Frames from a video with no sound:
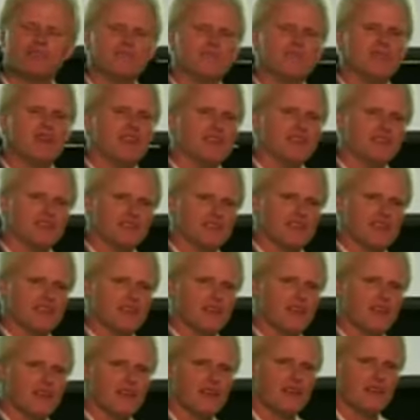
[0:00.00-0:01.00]
amazing.
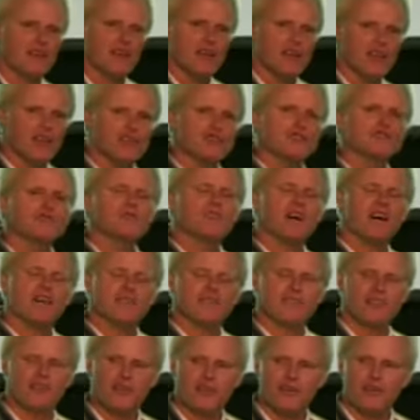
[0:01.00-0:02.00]
Here's what
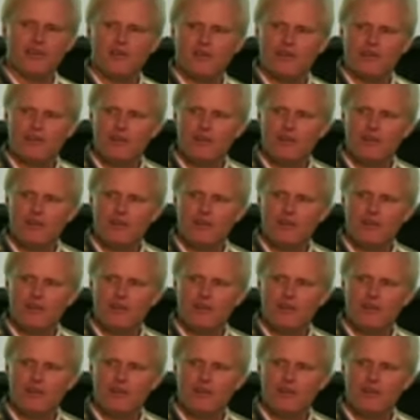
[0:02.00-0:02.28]
I've learned.